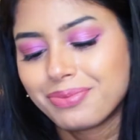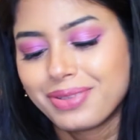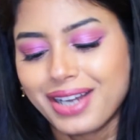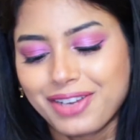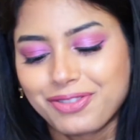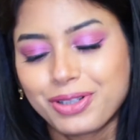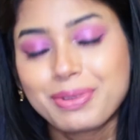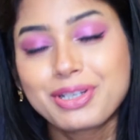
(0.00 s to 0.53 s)

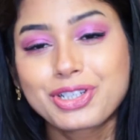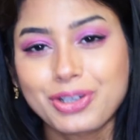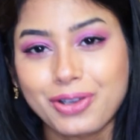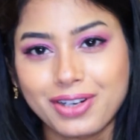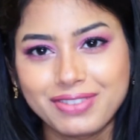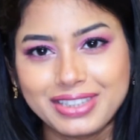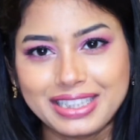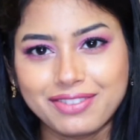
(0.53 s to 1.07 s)
I would be
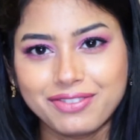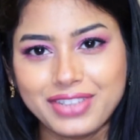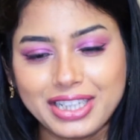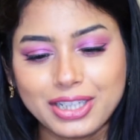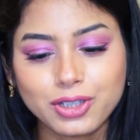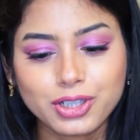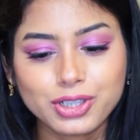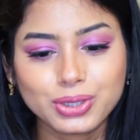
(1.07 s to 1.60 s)
sure within a
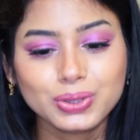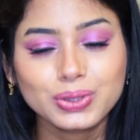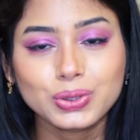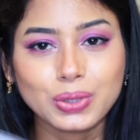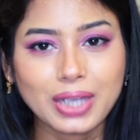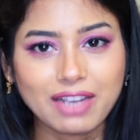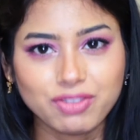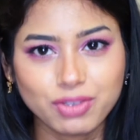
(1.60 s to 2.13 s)
week or so.
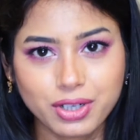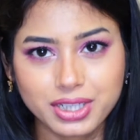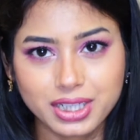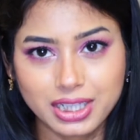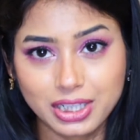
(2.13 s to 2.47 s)
So I have not